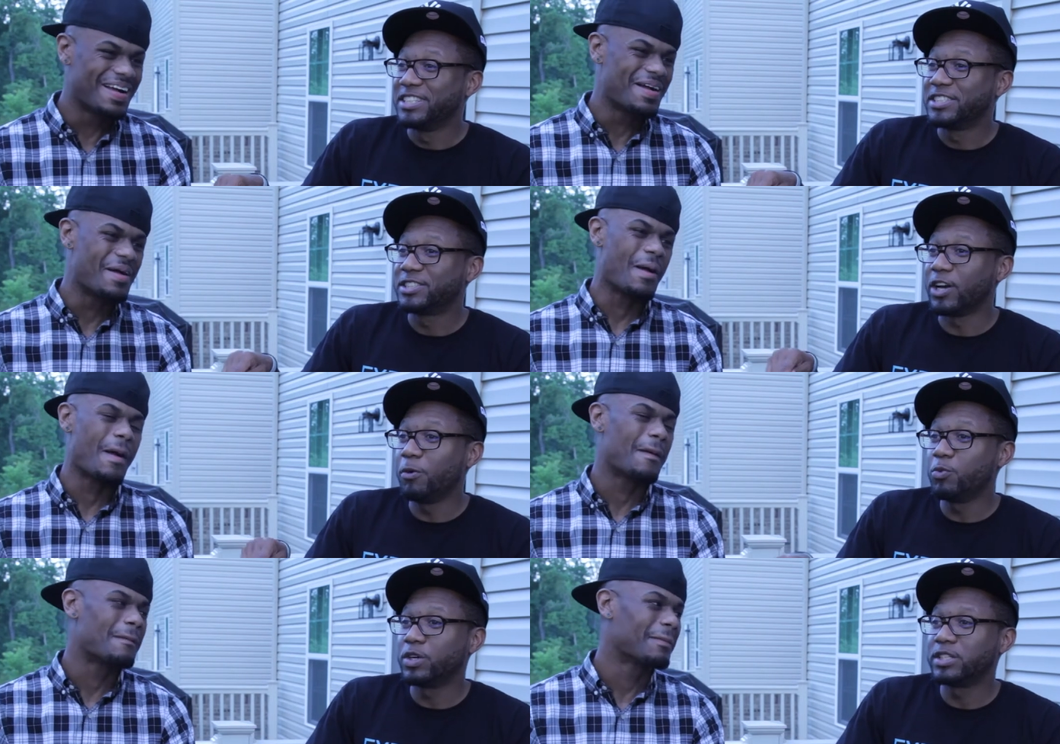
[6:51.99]

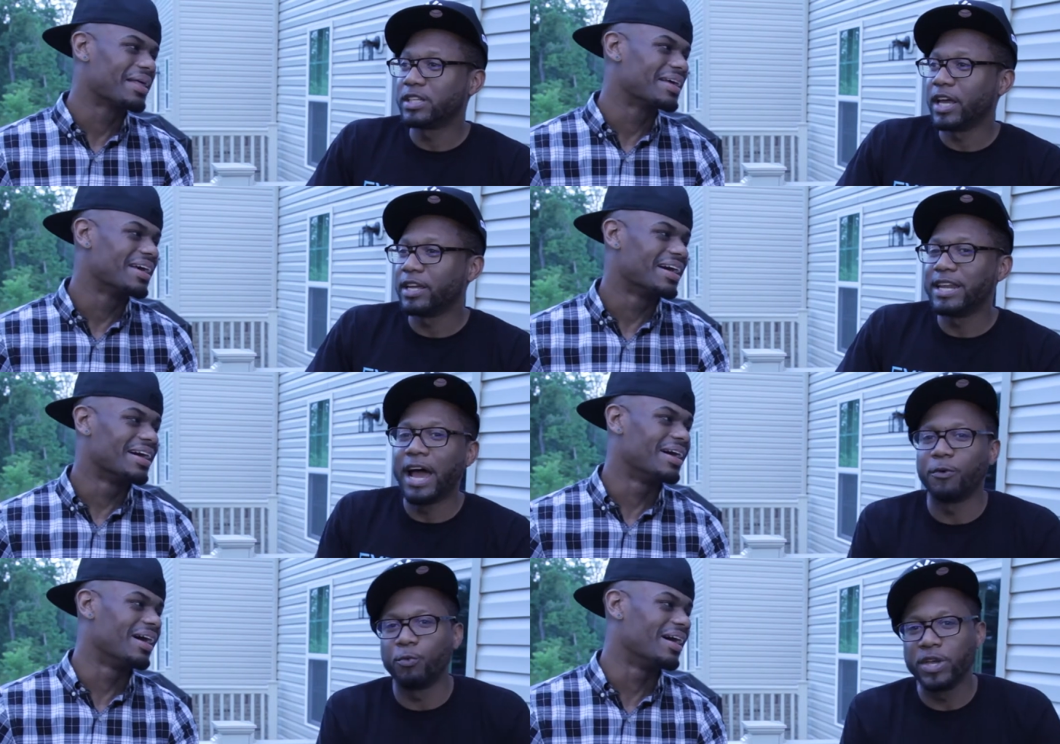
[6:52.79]
Speaker 1: some would say
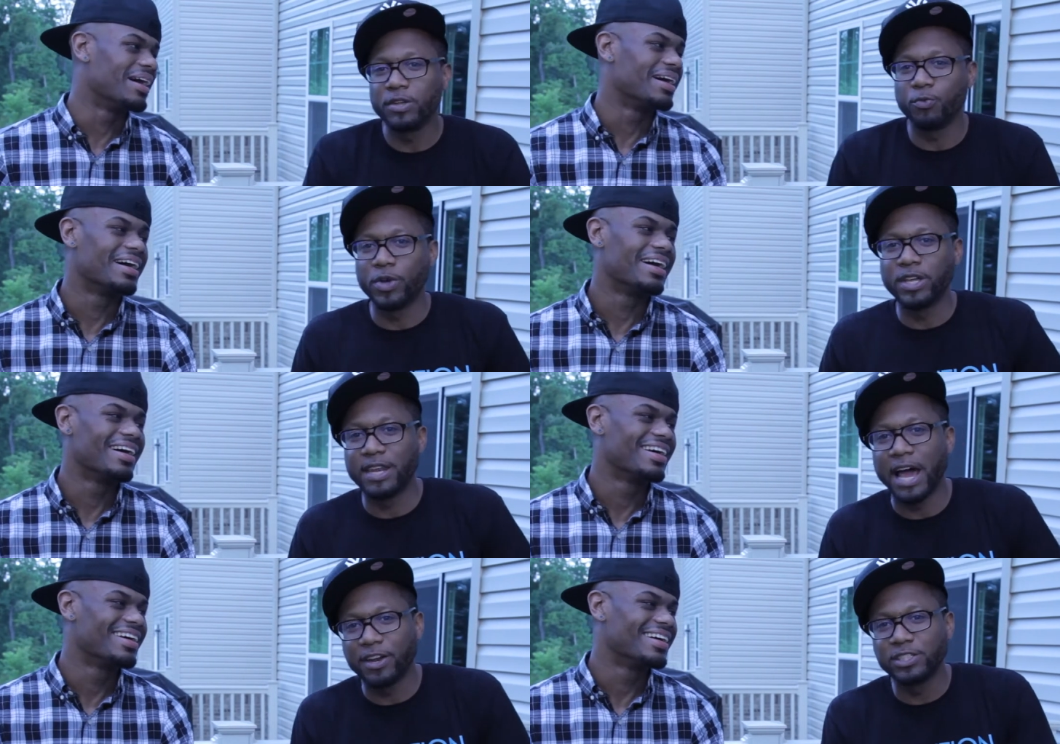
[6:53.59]
now uh, we we
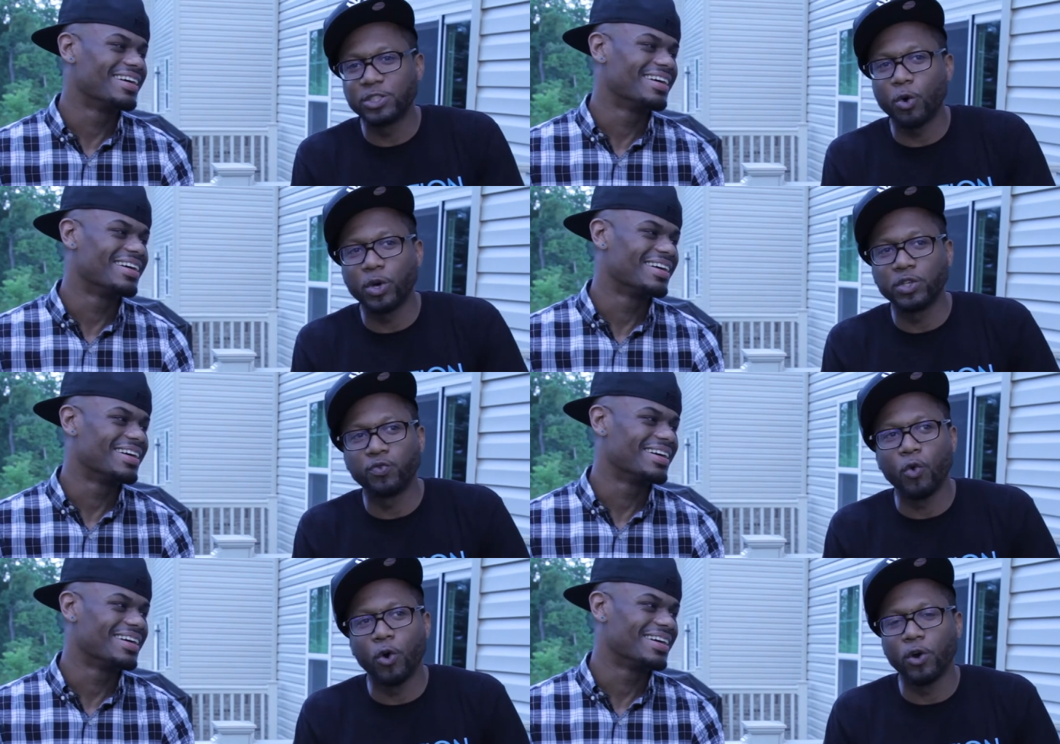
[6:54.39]
now this show is
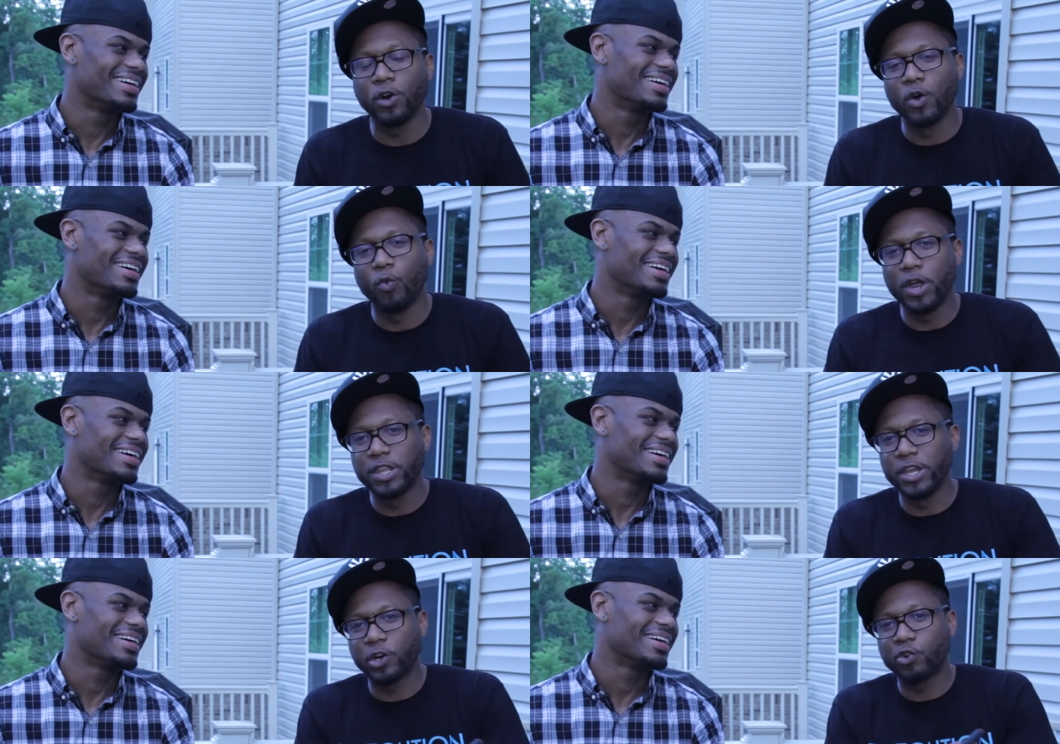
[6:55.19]
for
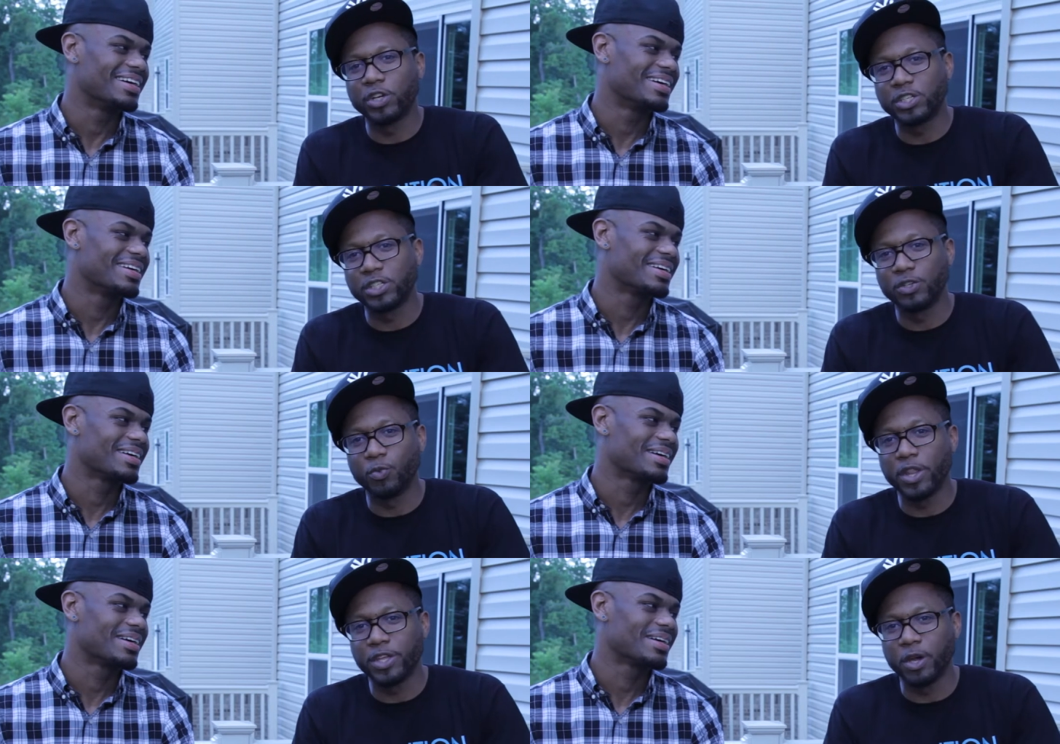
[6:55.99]
whether you're
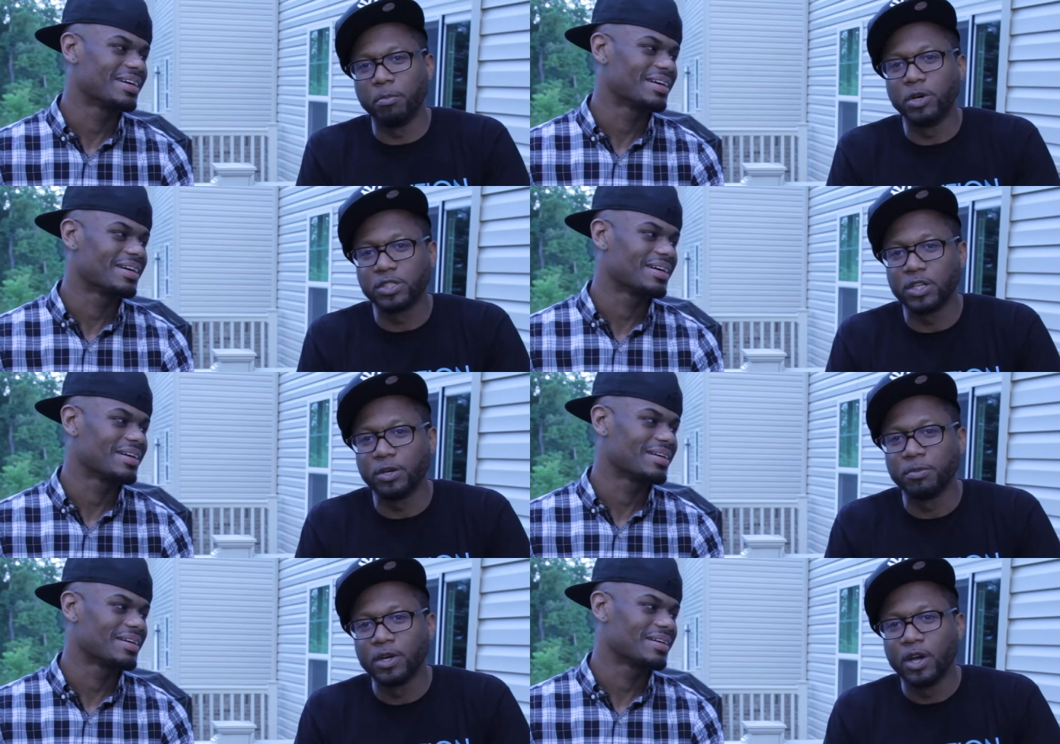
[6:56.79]
Christian, whether you're
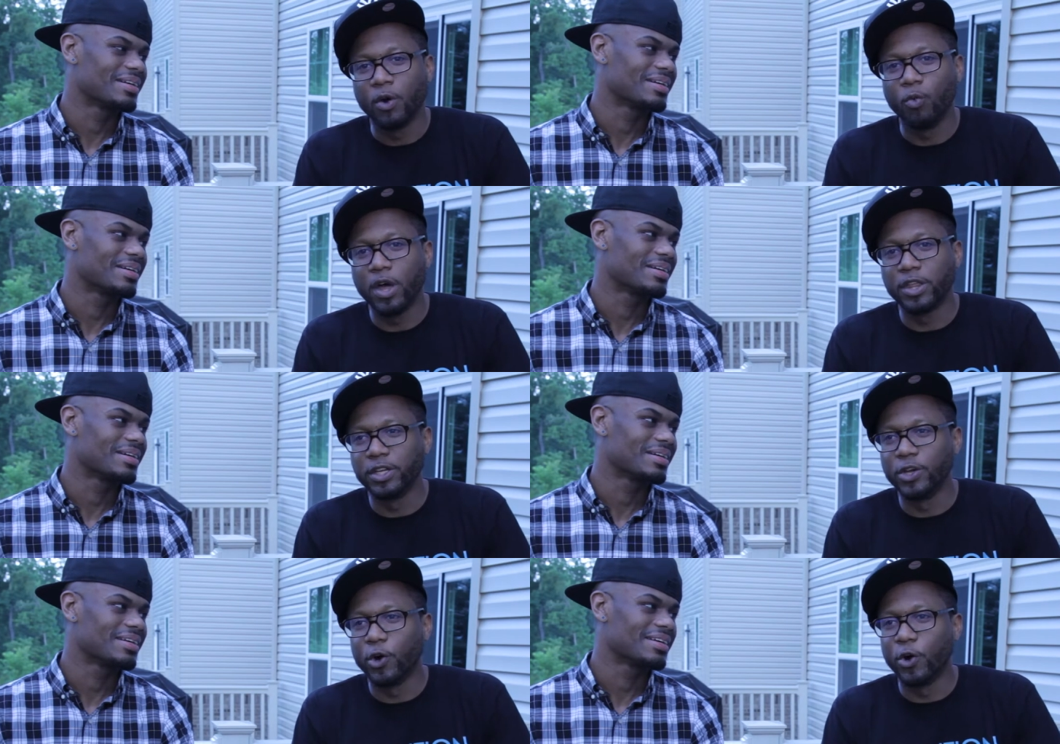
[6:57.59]
Muslim, whether
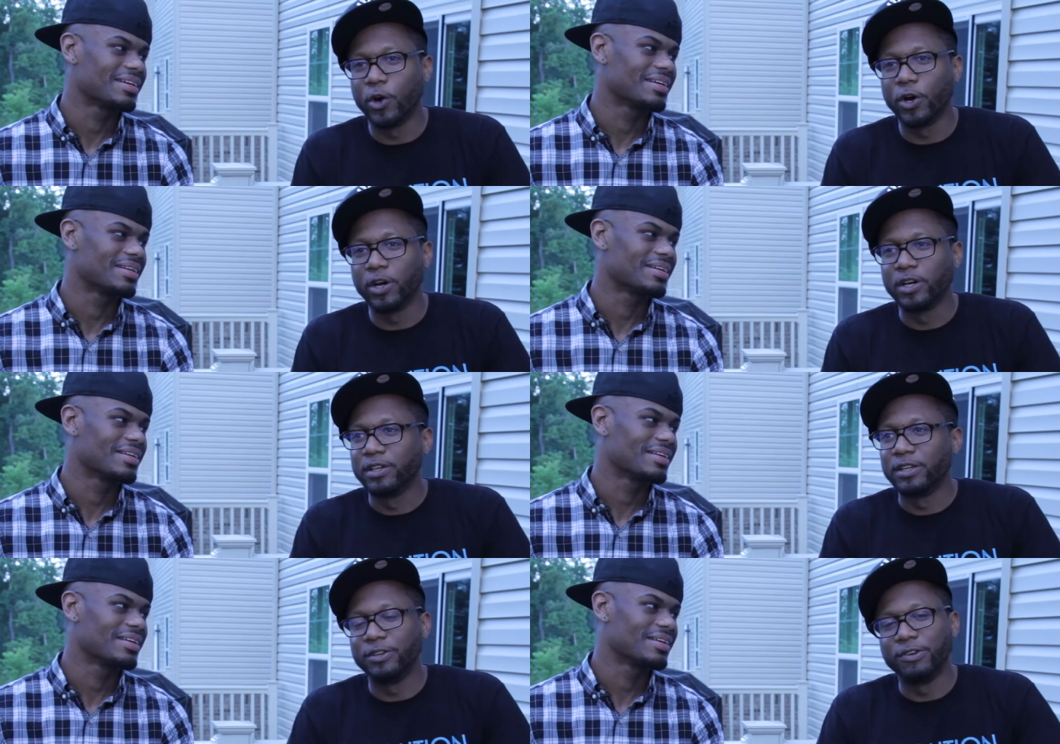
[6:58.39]
you're
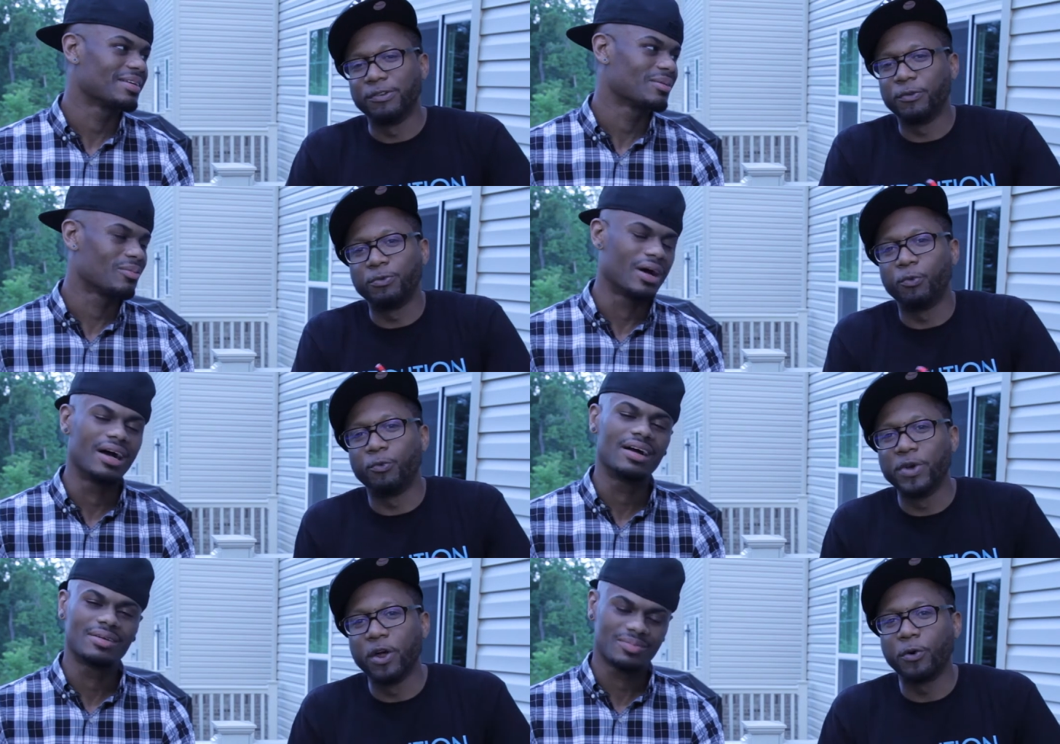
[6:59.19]
you,
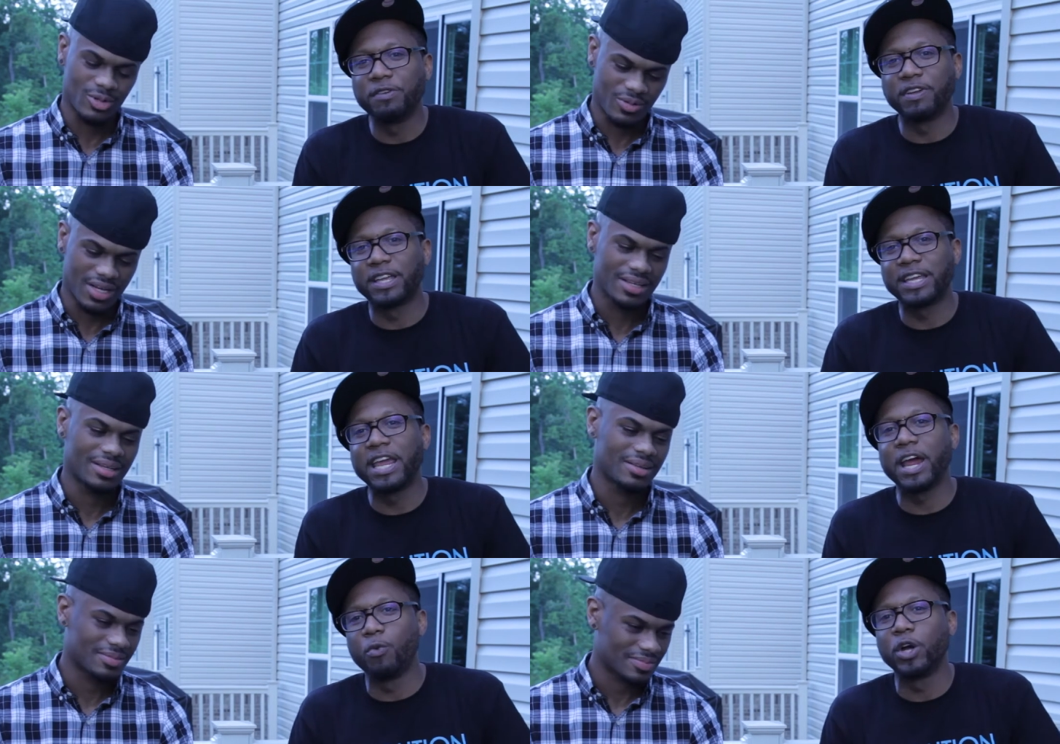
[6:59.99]
we don't even
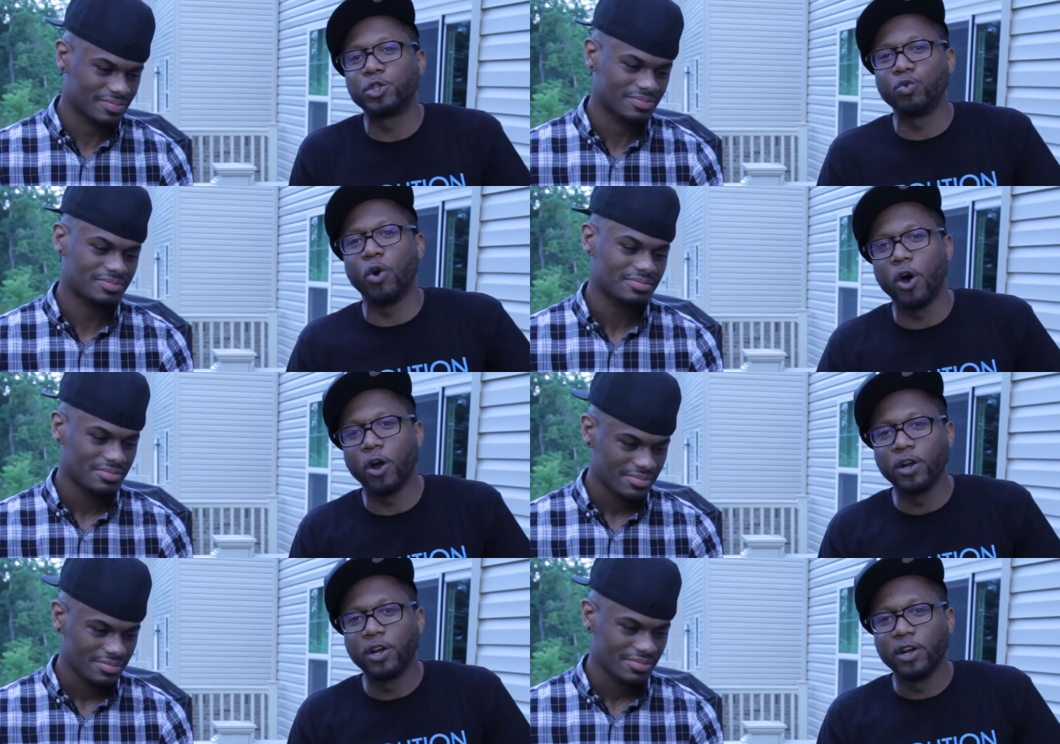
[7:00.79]
okay. care what you are,